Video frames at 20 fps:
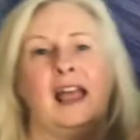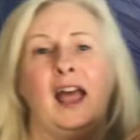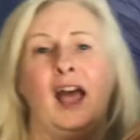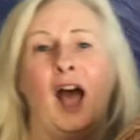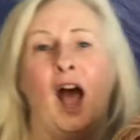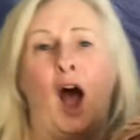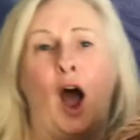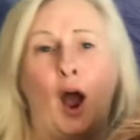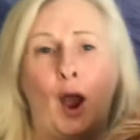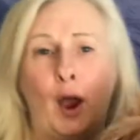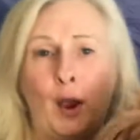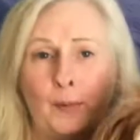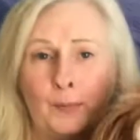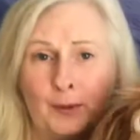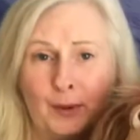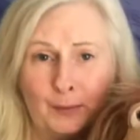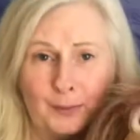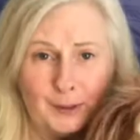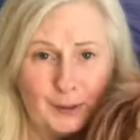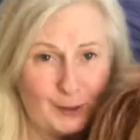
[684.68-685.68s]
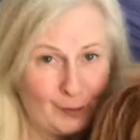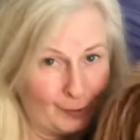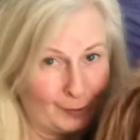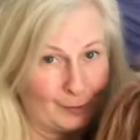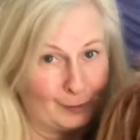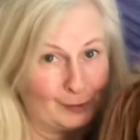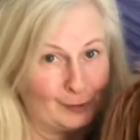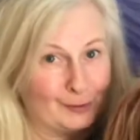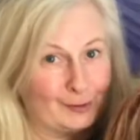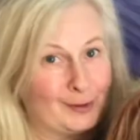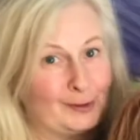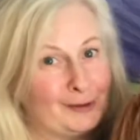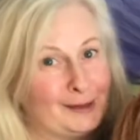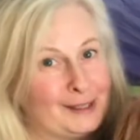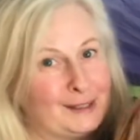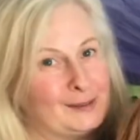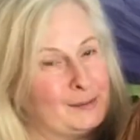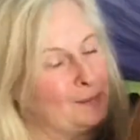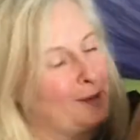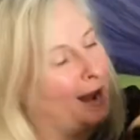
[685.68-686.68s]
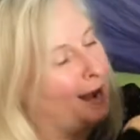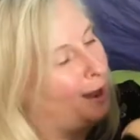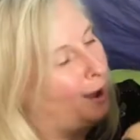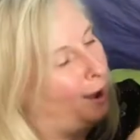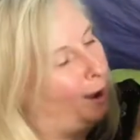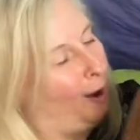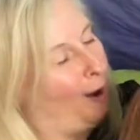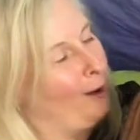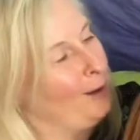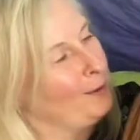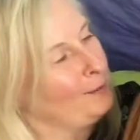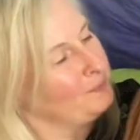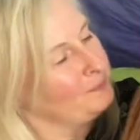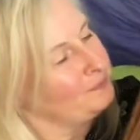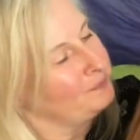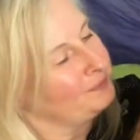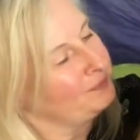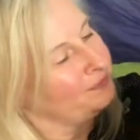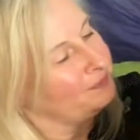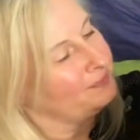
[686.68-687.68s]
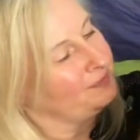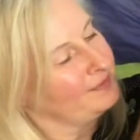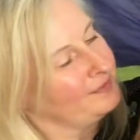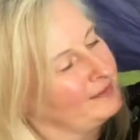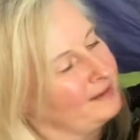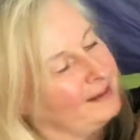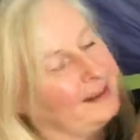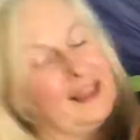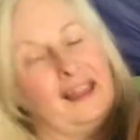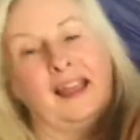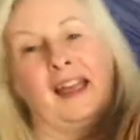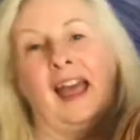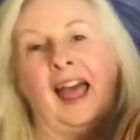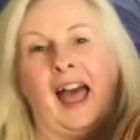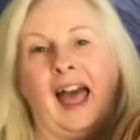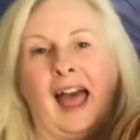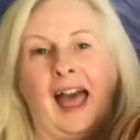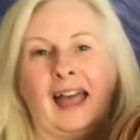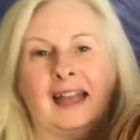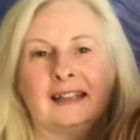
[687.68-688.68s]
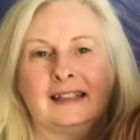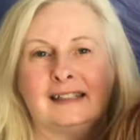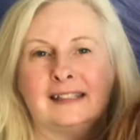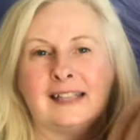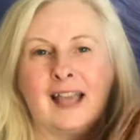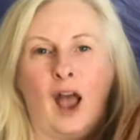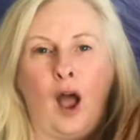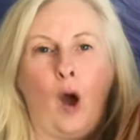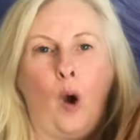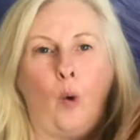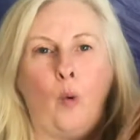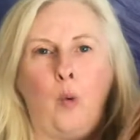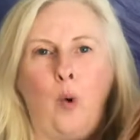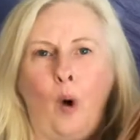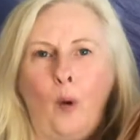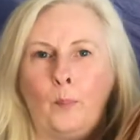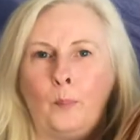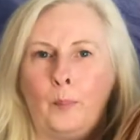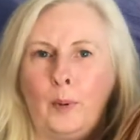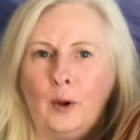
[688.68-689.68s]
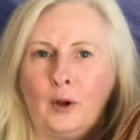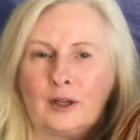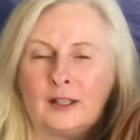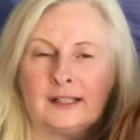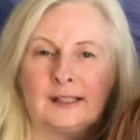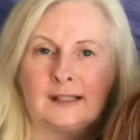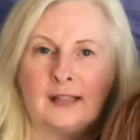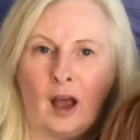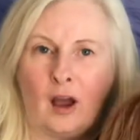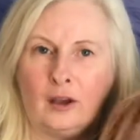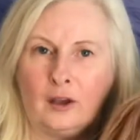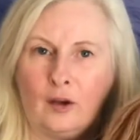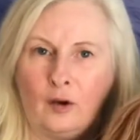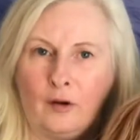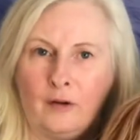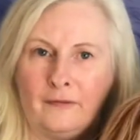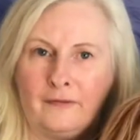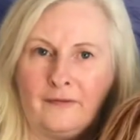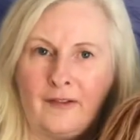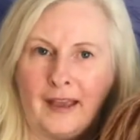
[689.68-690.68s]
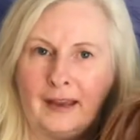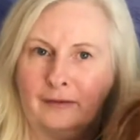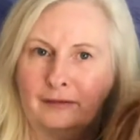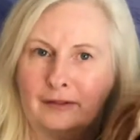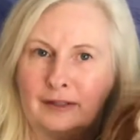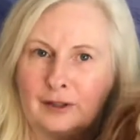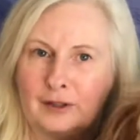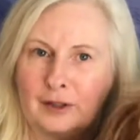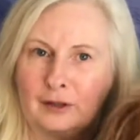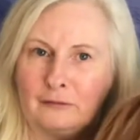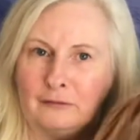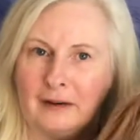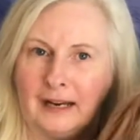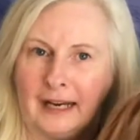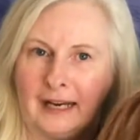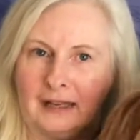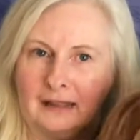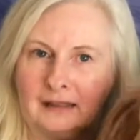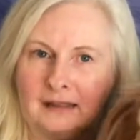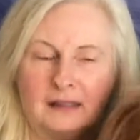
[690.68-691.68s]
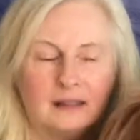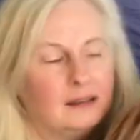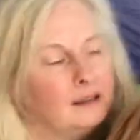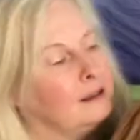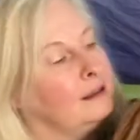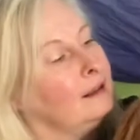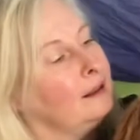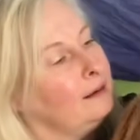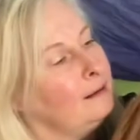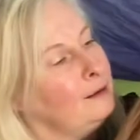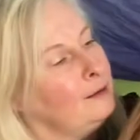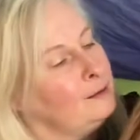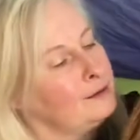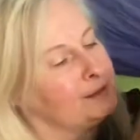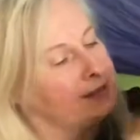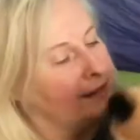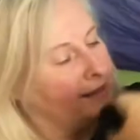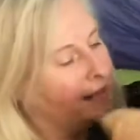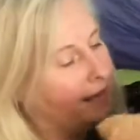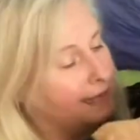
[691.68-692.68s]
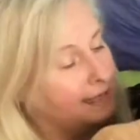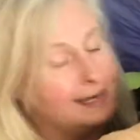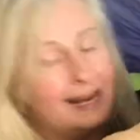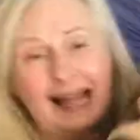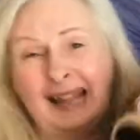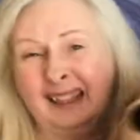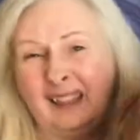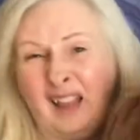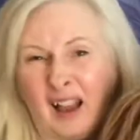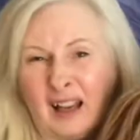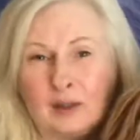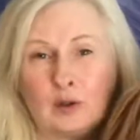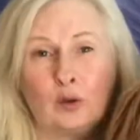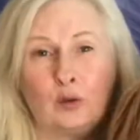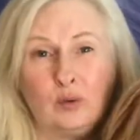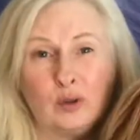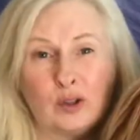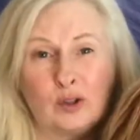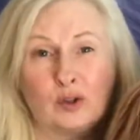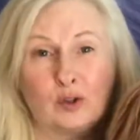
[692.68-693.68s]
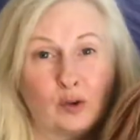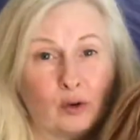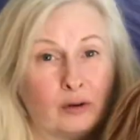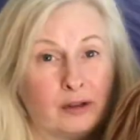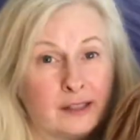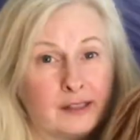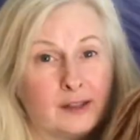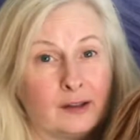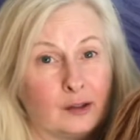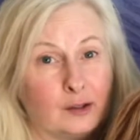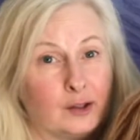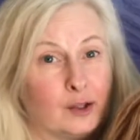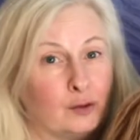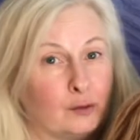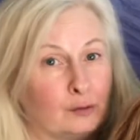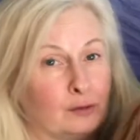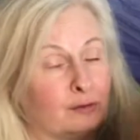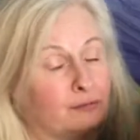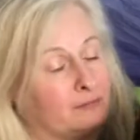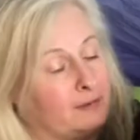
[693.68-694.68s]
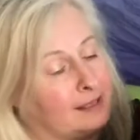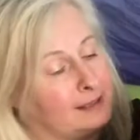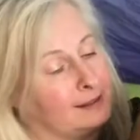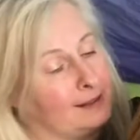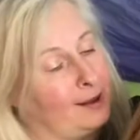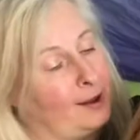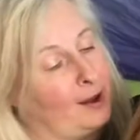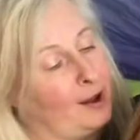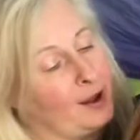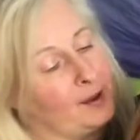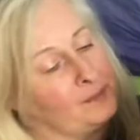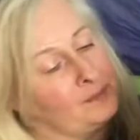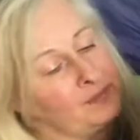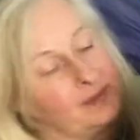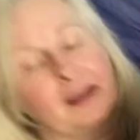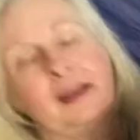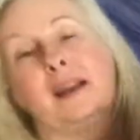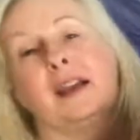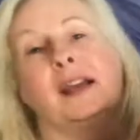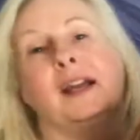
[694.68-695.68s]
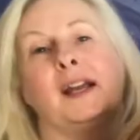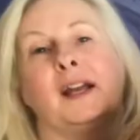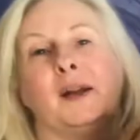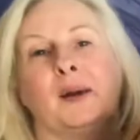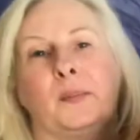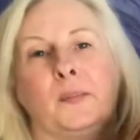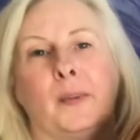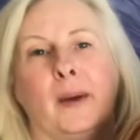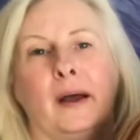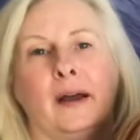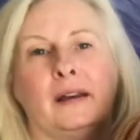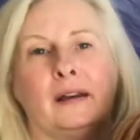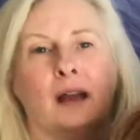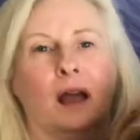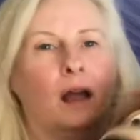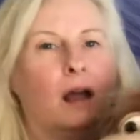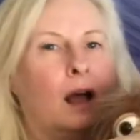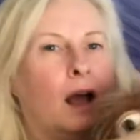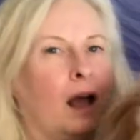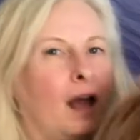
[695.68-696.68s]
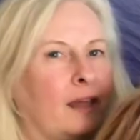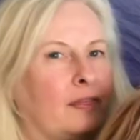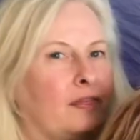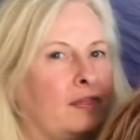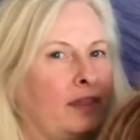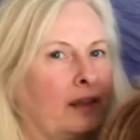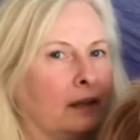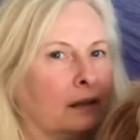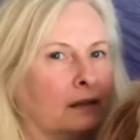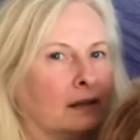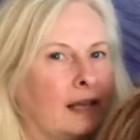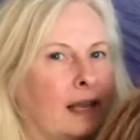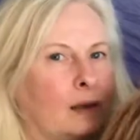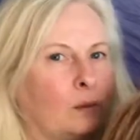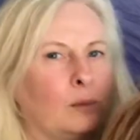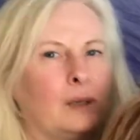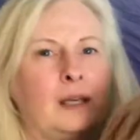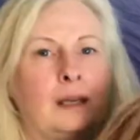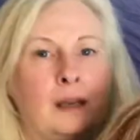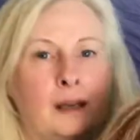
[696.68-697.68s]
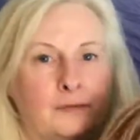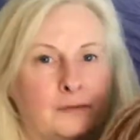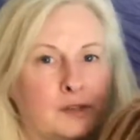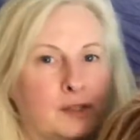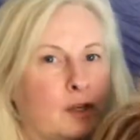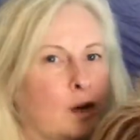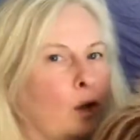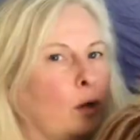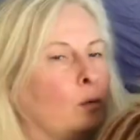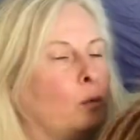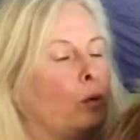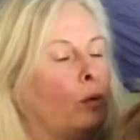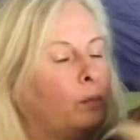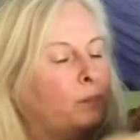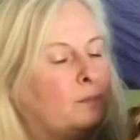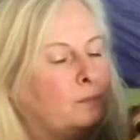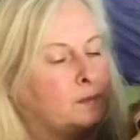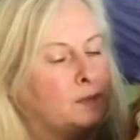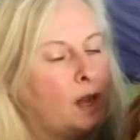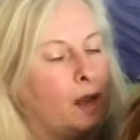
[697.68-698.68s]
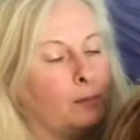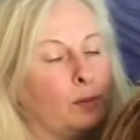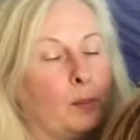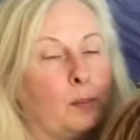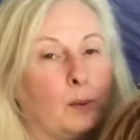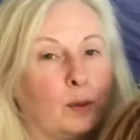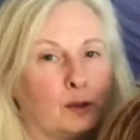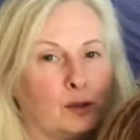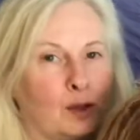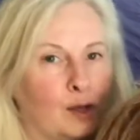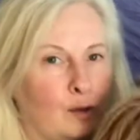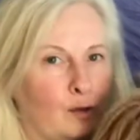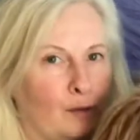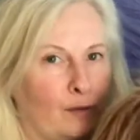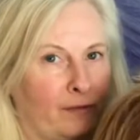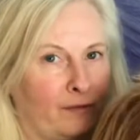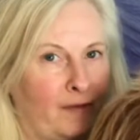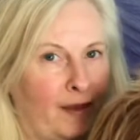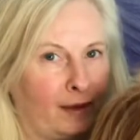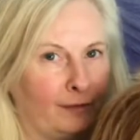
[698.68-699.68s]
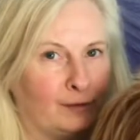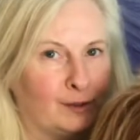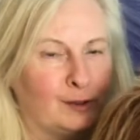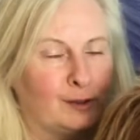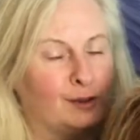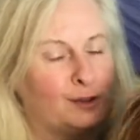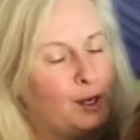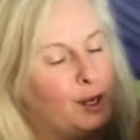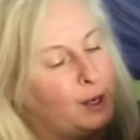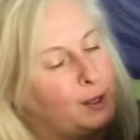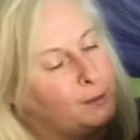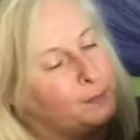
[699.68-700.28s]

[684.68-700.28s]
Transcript: Hope you enjoyed the story as well at home. And what books are your favourite to read? There are lots in there. Nell liked all the stories that the children read to her. But I think Nell would love to know what type of books are your favourites too.